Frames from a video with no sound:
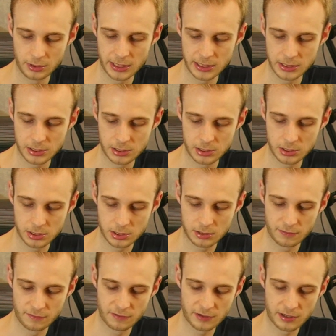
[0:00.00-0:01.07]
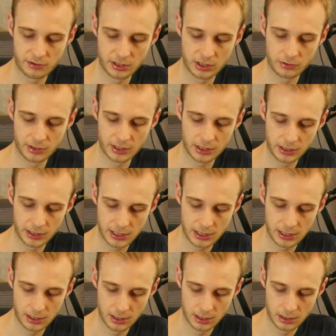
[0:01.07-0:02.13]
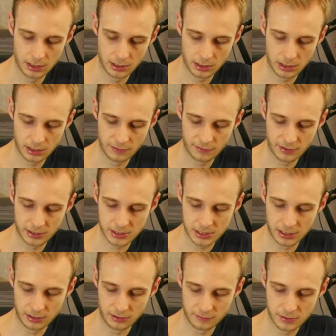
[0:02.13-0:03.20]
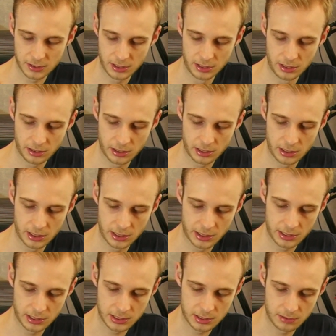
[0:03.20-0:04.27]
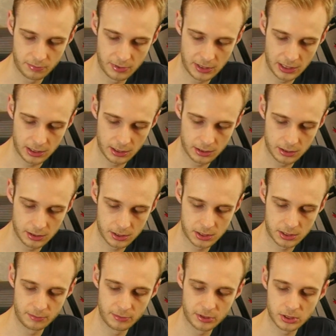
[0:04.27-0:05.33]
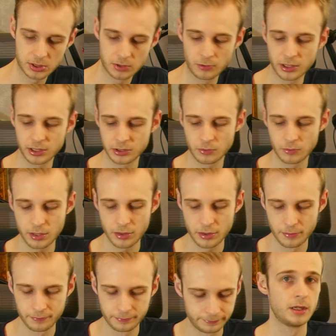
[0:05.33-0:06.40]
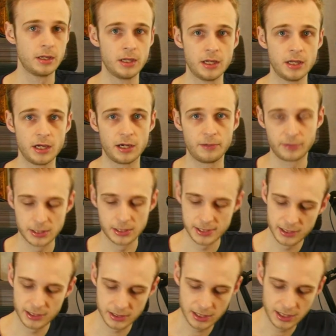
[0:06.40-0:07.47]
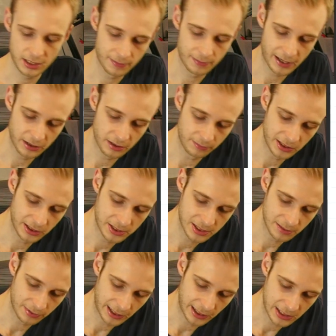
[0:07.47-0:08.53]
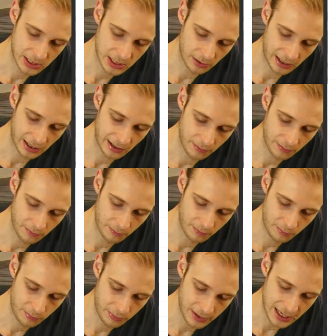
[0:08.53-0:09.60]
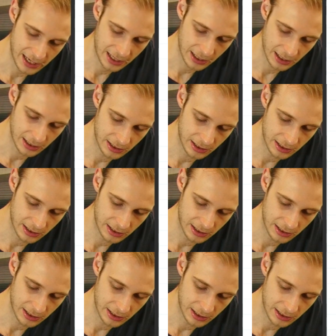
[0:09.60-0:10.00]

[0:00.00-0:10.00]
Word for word: let's just very quickly give ourselves another nice big stomach to work with. We can start to think about the blood supply. So our big